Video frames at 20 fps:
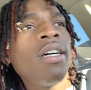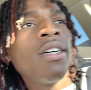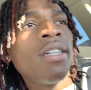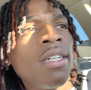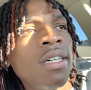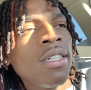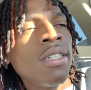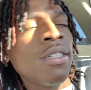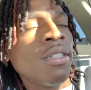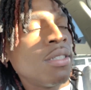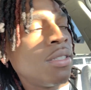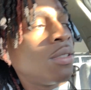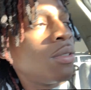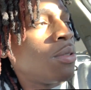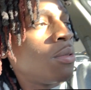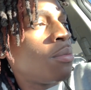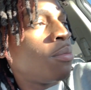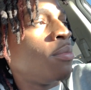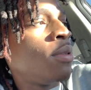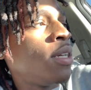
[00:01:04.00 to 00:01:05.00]
uh,
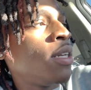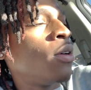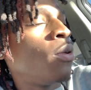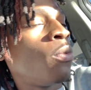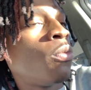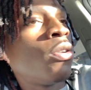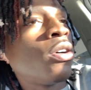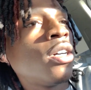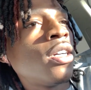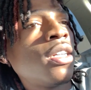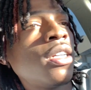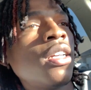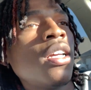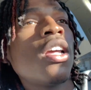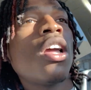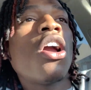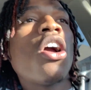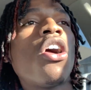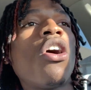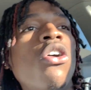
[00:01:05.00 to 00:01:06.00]
be the one,
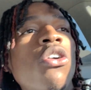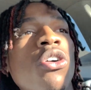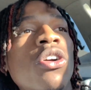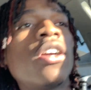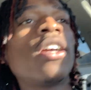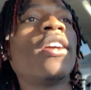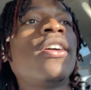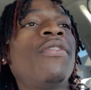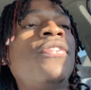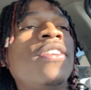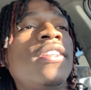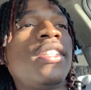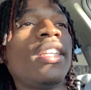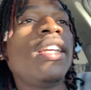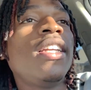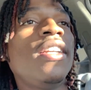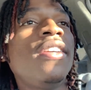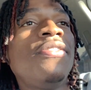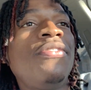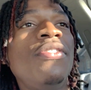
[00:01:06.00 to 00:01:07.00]
or if it's
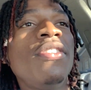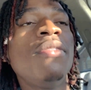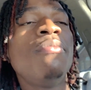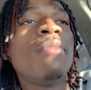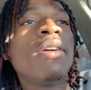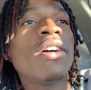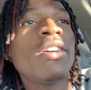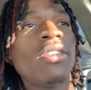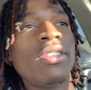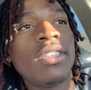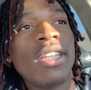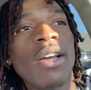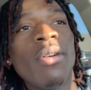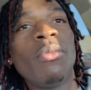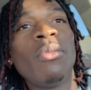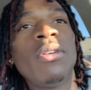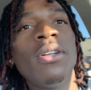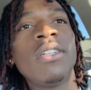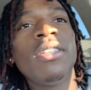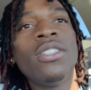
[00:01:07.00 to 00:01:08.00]
any females that
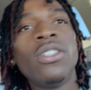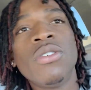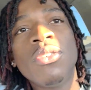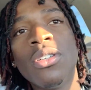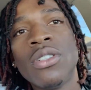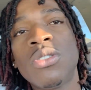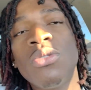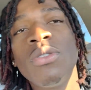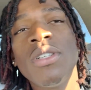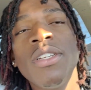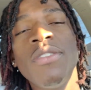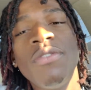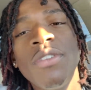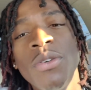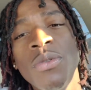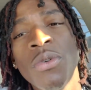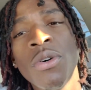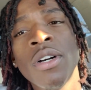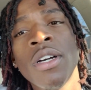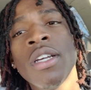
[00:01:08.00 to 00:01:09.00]
want to do a
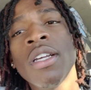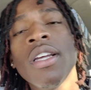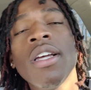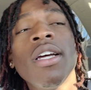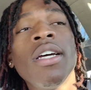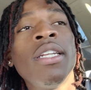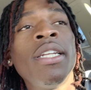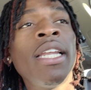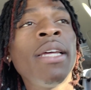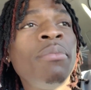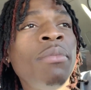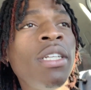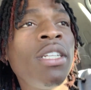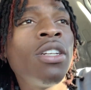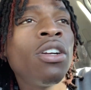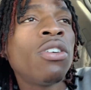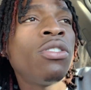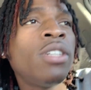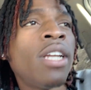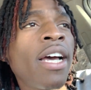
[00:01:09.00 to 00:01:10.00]
20v1 let me
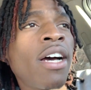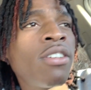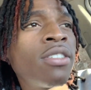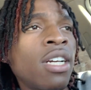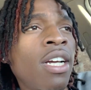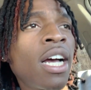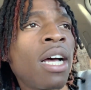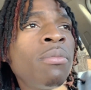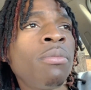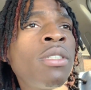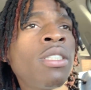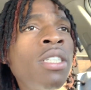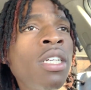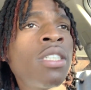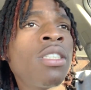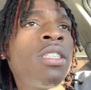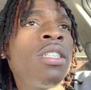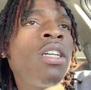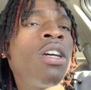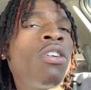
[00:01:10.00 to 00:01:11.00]
know down in the comment
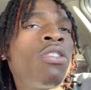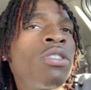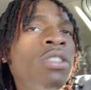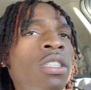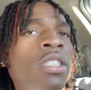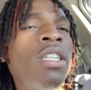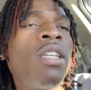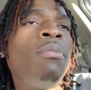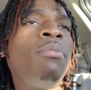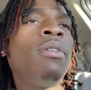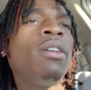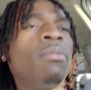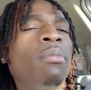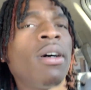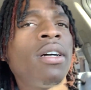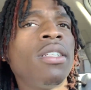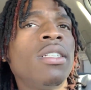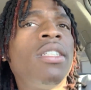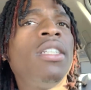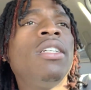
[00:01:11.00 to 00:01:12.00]
section or just hit me on
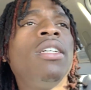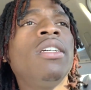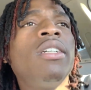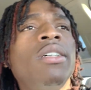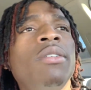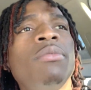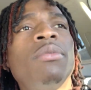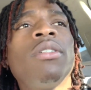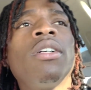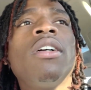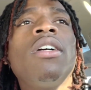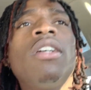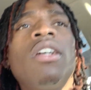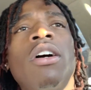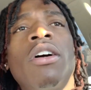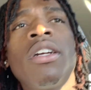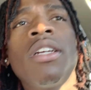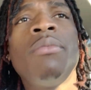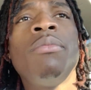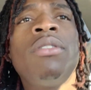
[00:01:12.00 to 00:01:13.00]
my dm
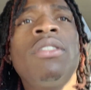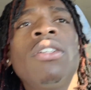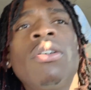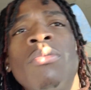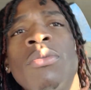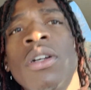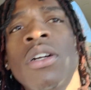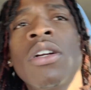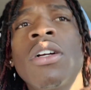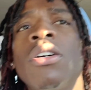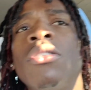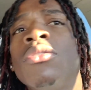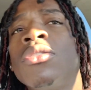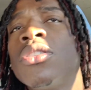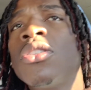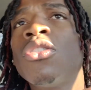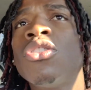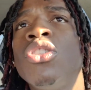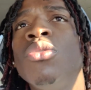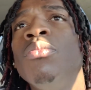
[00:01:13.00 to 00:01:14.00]
or hit me somewhere on
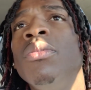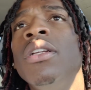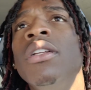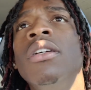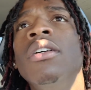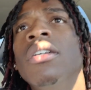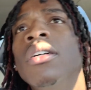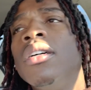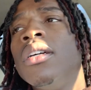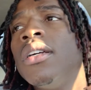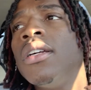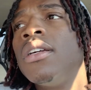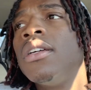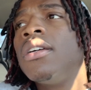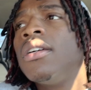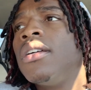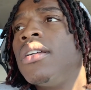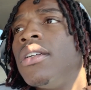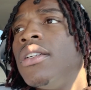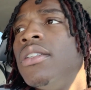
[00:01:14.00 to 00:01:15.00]
social media
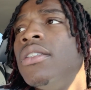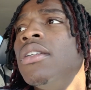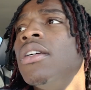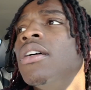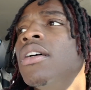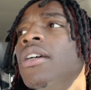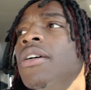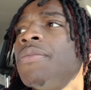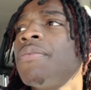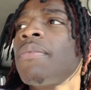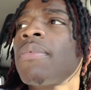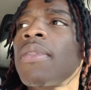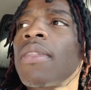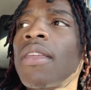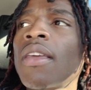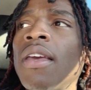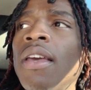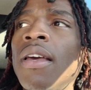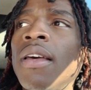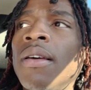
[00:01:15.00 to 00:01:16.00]
yeah
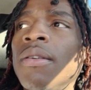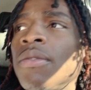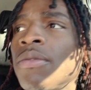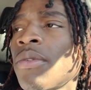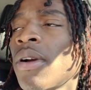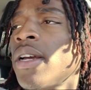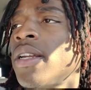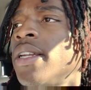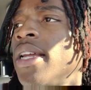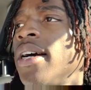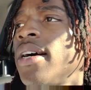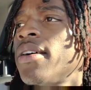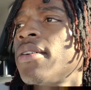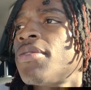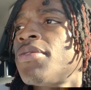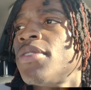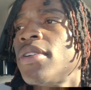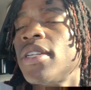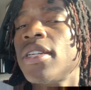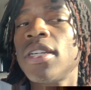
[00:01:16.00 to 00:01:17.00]
and right now i'm
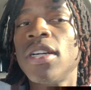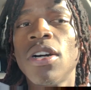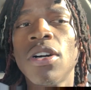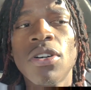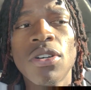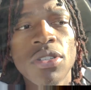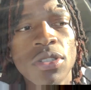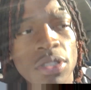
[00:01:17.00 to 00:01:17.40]
finna go